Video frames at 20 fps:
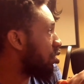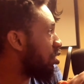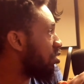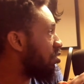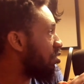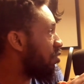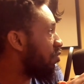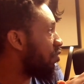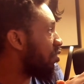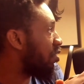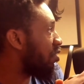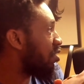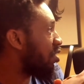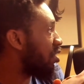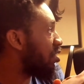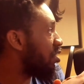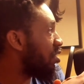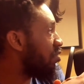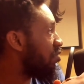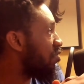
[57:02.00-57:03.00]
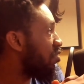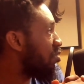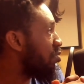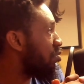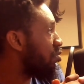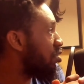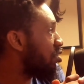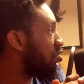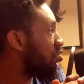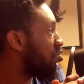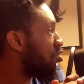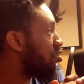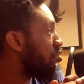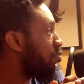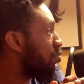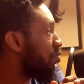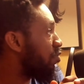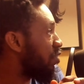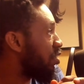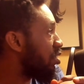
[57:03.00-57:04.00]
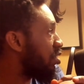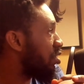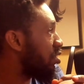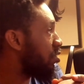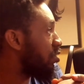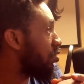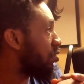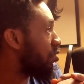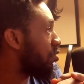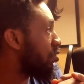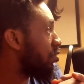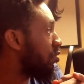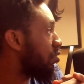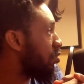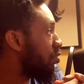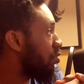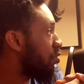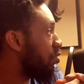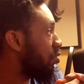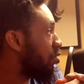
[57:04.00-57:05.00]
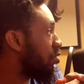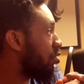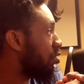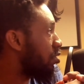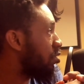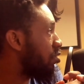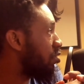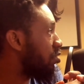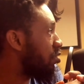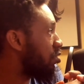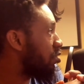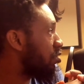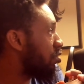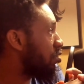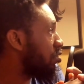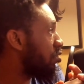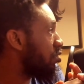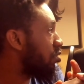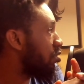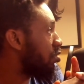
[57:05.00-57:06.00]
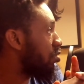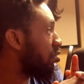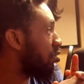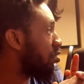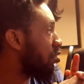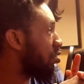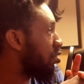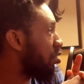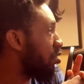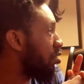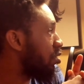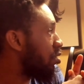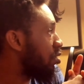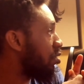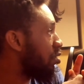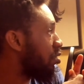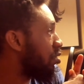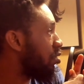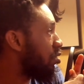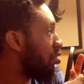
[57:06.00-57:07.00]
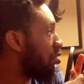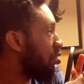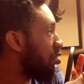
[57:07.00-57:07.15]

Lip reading: okay, as if an env variable is not provided. Yes. Okay.